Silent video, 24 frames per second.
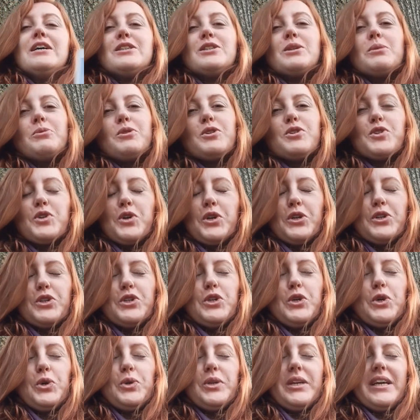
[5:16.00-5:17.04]
So I'm just going to
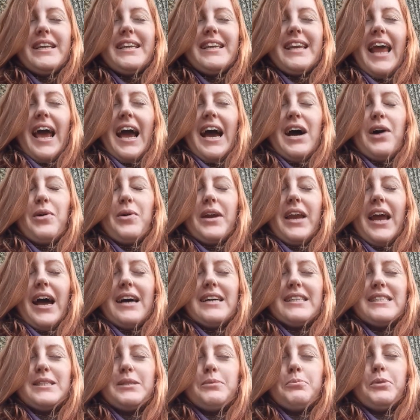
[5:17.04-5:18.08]
tune in now and
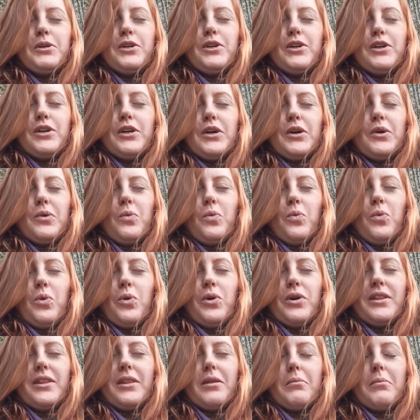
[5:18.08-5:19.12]
ask Spirit what
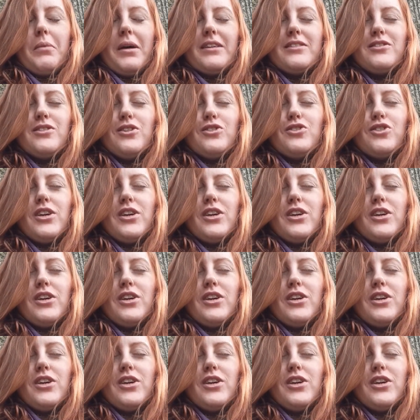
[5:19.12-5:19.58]
the message